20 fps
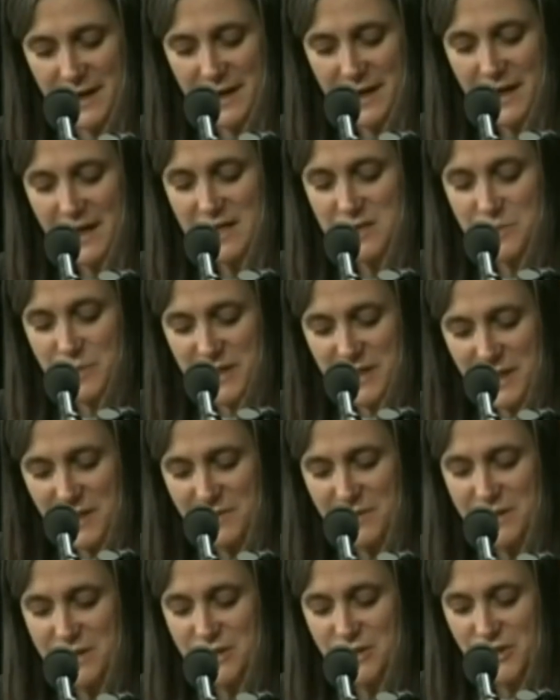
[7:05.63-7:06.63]
has been
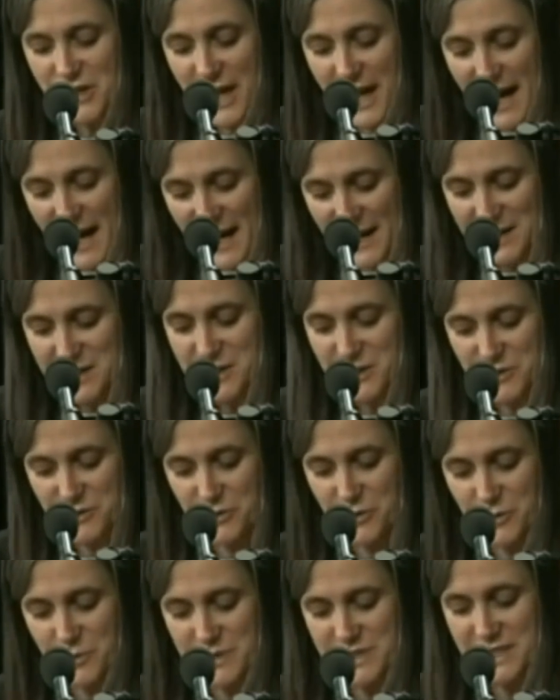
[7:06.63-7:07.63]
given to jihadist
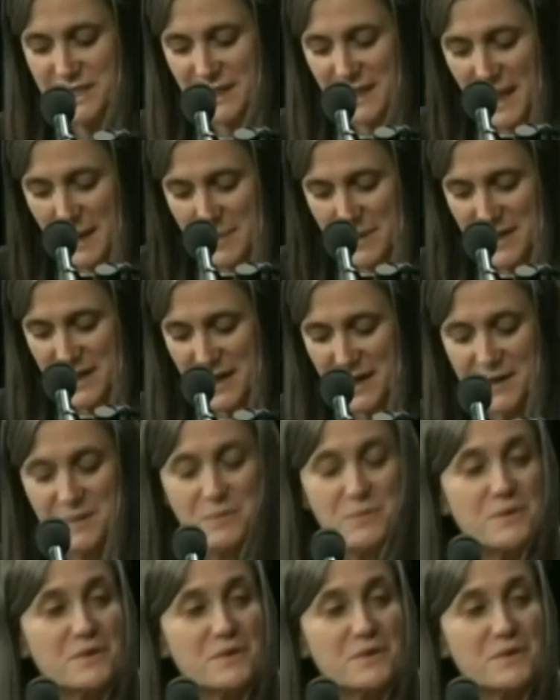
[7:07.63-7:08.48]
groups in Lebanon